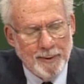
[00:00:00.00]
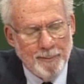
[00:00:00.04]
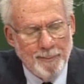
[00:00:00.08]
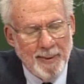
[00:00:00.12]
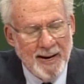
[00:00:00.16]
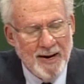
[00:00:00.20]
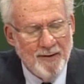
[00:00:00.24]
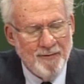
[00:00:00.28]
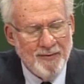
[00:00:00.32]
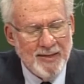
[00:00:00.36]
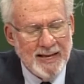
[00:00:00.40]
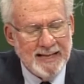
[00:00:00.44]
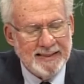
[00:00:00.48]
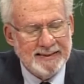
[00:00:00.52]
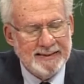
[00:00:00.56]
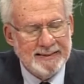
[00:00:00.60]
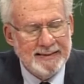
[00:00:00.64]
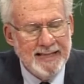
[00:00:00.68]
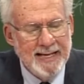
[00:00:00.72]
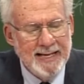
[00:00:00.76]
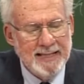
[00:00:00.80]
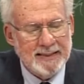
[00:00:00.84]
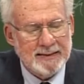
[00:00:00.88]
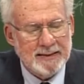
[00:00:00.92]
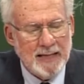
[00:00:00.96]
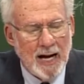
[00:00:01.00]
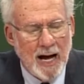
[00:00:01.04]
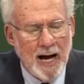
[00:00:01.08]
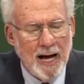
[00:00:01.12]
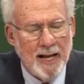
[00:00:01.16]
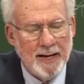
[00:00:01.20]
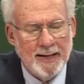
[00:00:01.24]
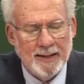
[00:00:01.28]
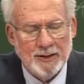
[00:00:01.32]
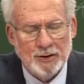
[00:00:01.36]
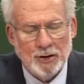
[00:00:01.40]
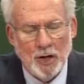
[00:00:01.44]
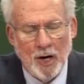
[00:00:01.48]
But if they cease,
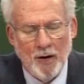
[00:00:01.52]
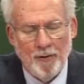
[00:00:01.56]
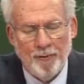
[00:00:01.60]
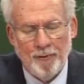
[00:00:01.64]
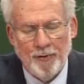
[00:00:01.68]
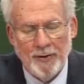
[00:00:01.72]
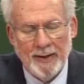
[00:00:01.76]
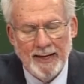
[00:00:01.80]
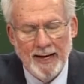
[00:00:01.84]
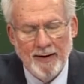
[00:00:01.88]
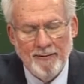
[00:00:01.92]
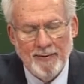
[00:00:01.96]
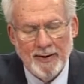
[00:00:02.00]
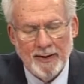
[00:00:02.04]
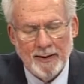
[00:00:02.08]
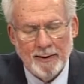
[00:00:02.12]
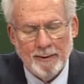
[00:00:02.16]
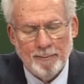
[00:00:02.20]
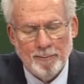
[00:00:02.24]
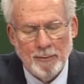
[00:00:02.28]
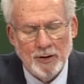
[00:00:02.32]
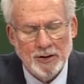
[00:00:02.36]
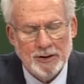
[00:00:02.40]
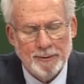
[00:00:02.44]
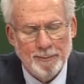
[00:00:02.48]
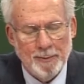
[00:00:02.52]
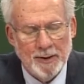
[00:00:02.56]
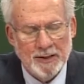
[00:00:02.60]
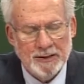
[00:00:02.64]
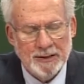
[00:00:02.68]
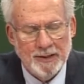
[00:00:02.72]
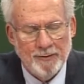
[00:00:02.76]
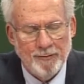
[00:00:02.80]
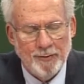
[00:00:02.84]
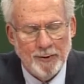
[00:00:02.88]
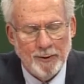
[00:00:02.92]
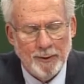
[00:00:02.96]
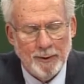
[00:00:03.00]
Allah is all forgiving, most
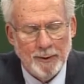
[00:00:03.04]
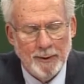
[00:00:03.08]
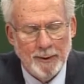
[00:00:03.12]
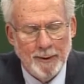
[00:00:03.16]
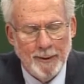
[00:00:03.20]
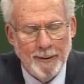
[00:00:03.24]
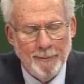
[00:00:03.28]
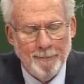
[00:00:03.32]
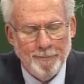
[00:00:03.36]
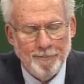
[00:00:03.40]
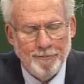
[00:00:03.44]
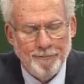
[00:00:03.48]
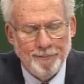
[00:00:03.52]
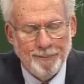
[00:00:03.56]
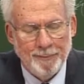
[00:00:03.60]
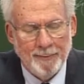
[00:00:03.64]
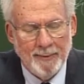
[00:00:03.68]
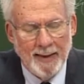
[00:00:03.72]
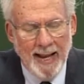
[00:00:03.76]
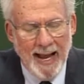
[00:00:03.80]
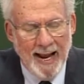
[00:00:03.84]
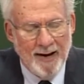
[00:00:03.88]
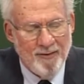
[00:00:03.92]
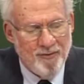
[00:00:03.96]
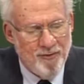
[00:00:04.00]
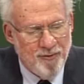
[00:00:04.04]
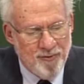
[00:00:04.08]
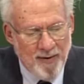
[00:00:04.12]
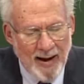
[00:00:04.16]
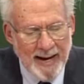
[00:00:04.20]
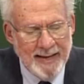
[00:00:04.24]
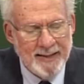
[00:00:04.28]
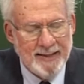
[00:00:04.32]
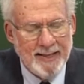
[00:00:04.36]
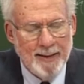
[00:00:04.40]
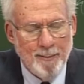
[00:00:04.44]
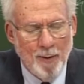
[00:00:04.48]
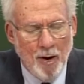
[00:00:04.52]
merciful. And
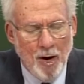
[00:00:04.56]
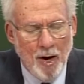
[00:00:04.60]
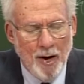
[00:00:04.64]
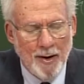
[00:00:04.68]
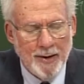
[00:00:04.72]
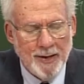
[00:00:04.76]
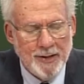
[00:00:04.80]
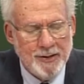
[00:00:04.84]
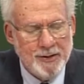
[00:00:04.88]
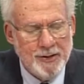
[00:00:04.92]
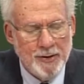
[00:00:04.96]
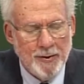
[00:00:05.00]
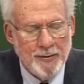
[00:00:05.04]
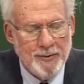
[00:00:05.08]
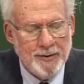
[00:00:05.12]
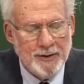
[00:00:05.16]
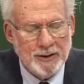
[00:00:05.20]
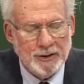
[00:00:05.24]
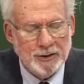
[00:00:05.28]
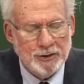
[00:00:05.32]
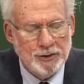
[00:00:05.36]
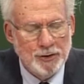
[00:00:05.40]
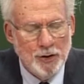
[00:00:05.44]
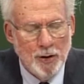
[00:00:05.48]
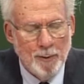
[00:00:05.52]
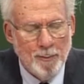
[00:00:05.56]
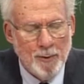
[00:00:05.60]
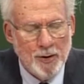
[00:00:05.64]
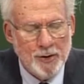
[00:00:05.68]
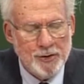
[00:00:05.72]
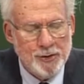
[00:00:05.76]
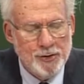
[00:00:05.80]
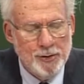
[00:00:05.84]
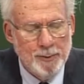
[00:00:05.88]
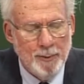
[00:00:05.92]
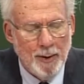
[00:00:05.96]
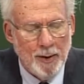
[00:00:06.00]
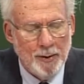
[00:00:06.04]
fight them on until there is no more
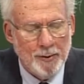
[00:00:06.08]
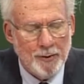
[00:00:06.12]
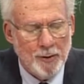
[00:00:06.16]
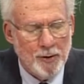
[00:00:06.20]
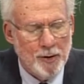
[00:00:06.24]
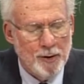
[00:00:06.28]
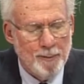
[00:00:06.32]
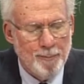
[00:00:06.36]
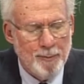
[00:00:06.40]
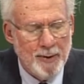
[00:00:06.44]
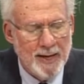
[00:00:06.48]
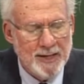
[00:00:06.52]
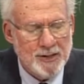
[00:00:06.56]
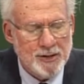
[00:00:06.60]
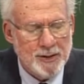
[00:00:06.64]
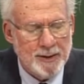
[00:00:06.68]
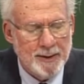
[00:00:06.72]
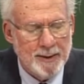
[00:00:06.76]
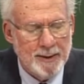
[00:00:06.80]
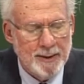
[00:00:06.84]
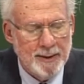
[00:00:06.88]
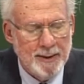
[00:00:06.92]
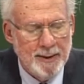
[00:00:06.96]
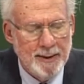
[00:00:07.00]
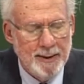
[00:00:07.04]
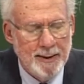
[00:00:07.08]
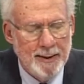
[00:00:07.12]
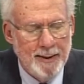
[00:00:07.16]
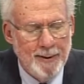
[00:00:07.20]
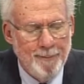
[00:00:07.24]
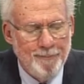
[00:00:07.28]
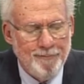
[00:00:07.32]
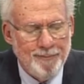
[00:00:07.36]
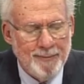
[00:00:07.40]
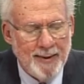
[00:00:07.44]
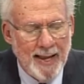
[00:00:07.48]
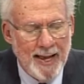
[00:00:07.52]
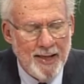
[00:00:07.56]
tumult or oppression
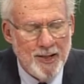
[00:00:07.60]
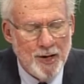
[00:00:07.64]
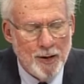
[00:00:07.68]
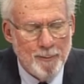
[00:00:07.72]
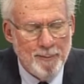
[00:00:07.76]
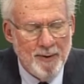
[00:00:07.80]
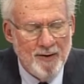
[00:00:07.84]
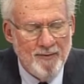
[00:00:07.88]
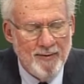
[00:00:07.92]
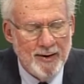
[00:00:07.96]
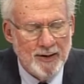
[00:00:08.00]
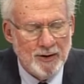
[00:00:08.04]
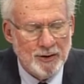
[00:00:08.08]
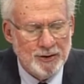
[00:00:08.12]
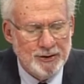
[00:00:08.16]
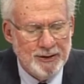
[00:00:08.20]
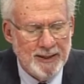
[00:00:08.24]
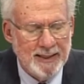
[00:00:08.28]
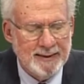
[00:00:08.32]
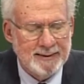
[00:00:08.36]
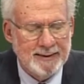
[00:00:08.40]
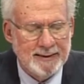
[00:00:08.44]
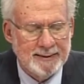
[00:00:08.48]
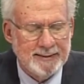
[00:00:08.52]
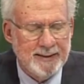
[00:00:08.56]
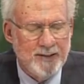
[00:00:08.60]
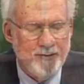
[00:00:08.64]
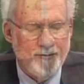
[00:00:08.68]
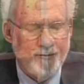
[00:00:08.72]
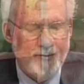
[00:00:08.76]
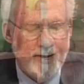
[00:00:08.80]
and there prevail justice and